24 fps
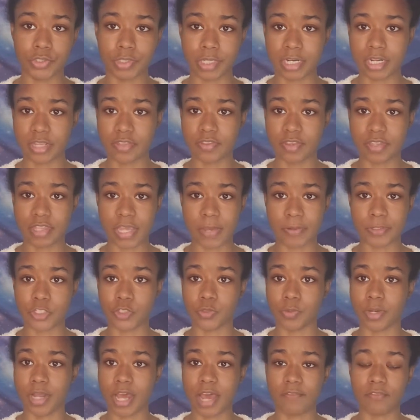anything that you
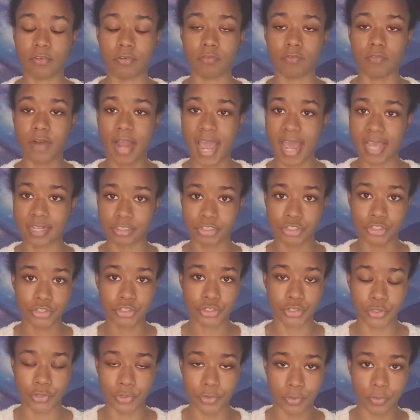would have a rash
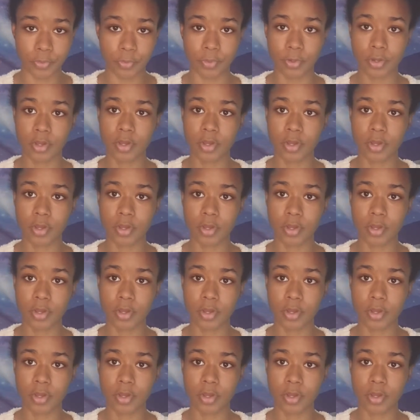to,